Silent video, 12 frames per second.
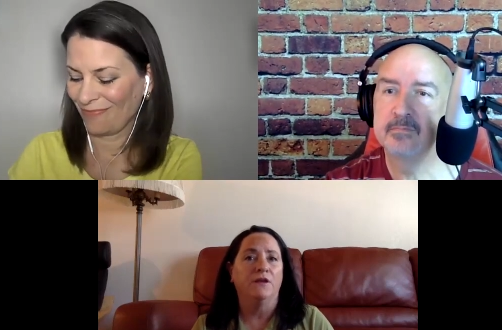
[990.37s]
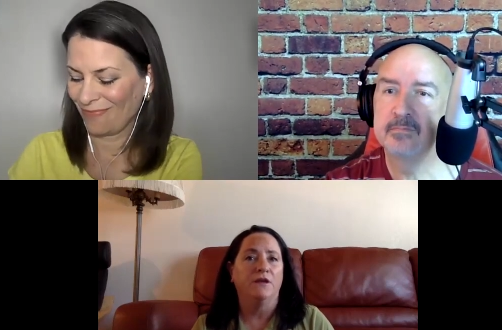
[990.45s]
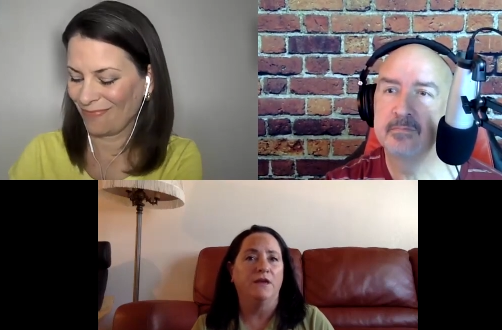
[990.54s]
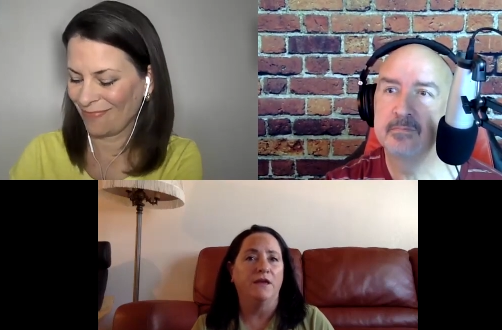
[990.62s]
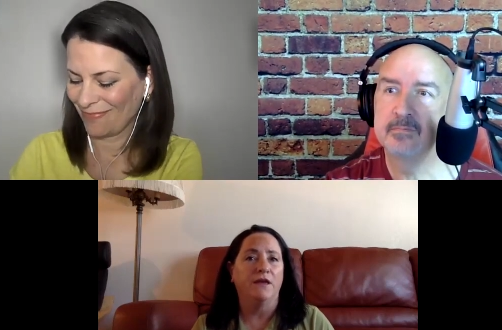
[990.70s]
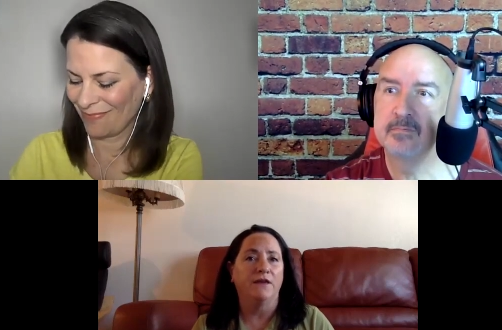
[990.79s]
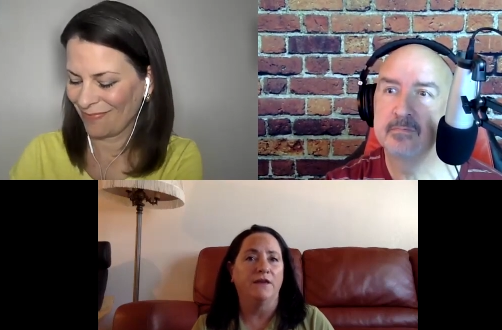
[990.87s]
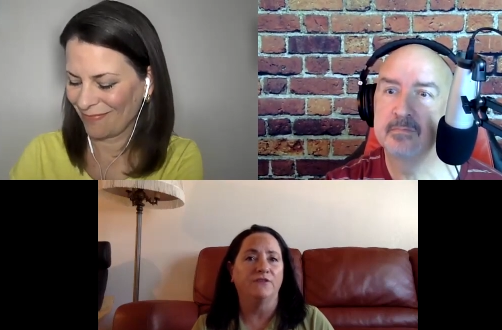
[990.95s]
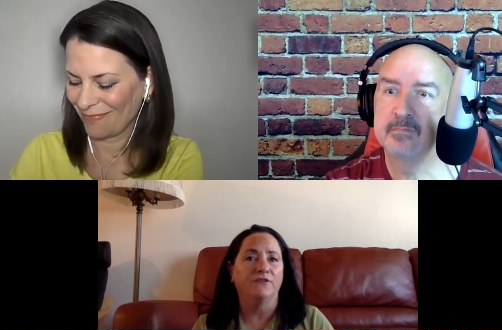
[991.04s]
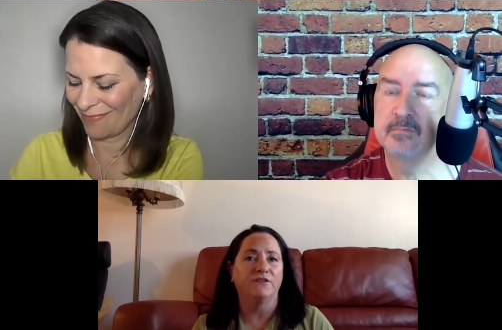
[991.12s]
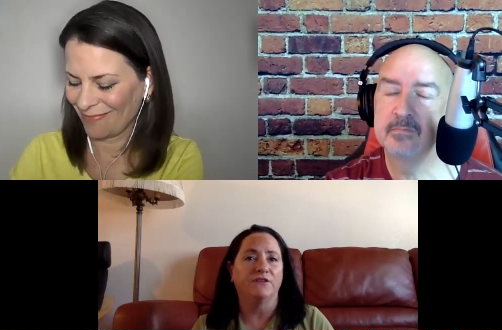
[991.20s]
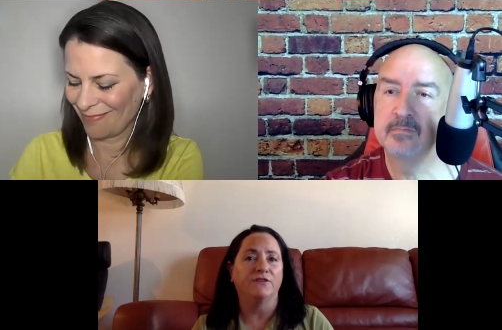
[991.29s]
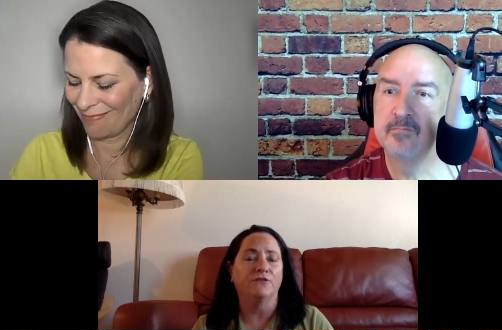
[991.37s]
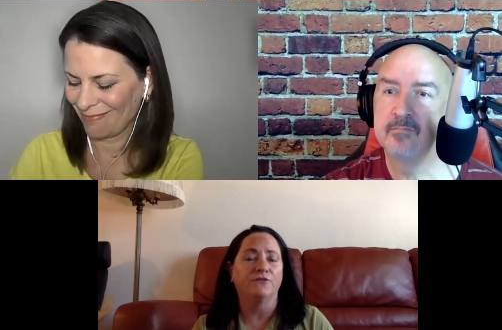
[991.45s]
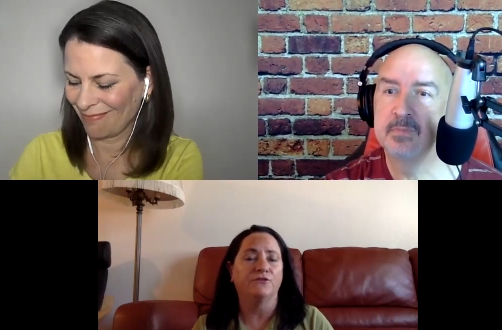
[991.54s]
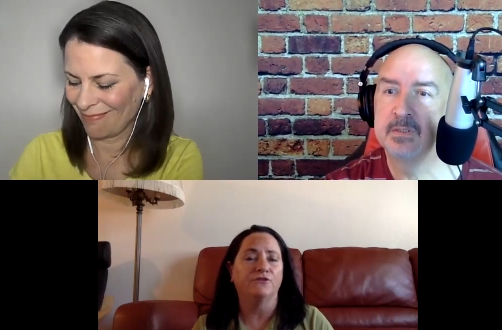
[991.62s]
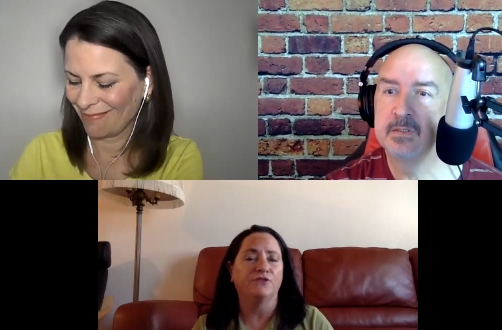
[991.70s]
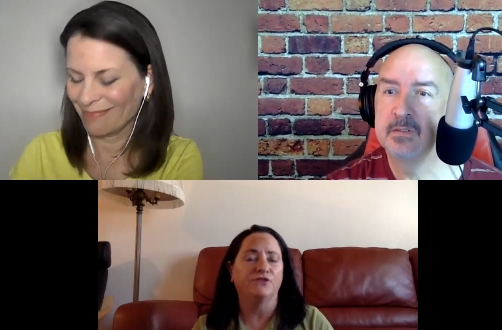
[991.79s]
Speaker 1: and include
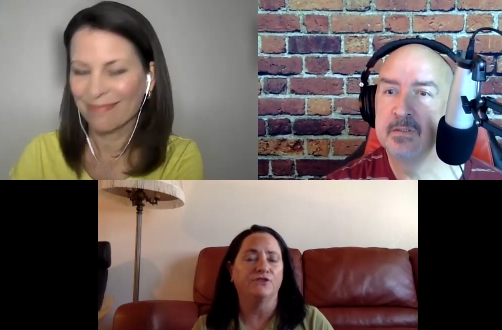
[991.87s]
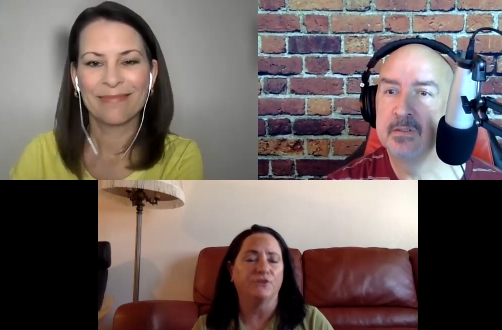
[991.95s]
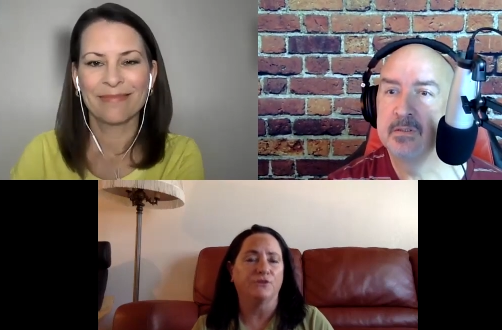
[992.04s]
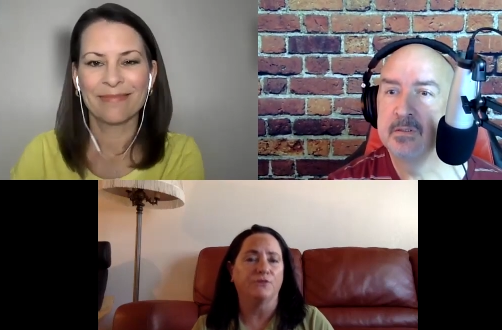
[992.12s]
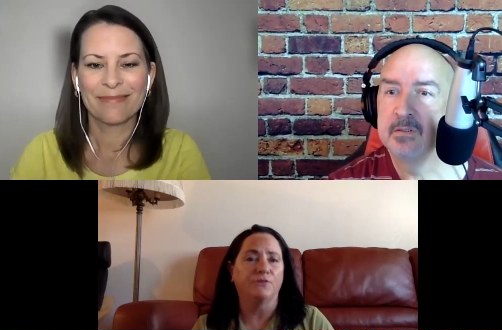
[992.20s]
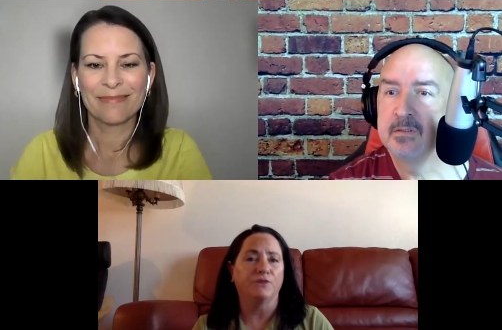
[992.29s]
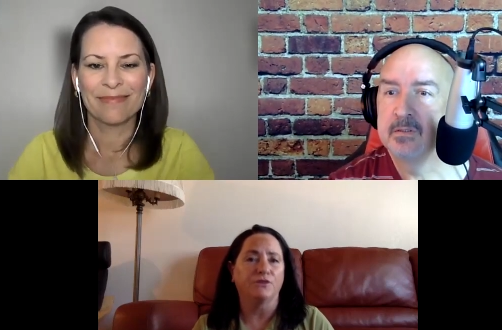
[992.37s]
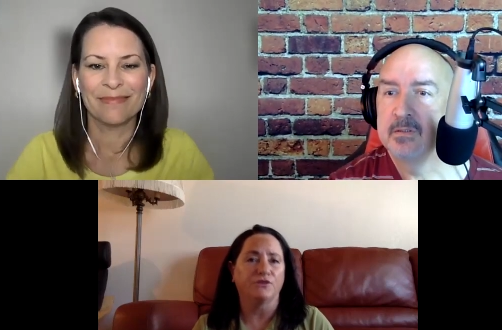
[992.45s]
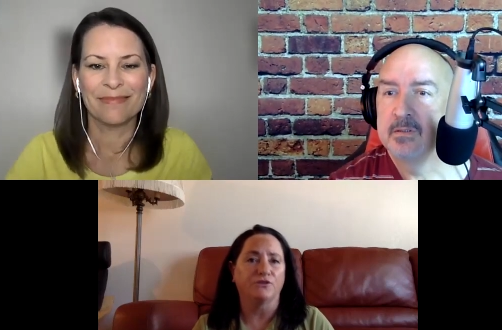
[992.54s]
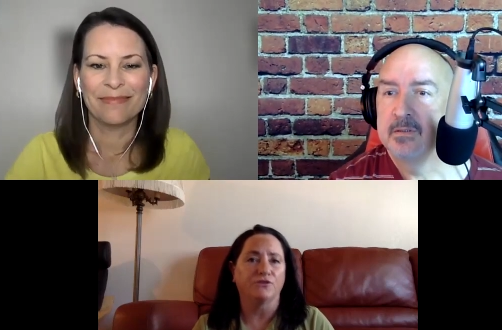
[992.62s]
digital pictures.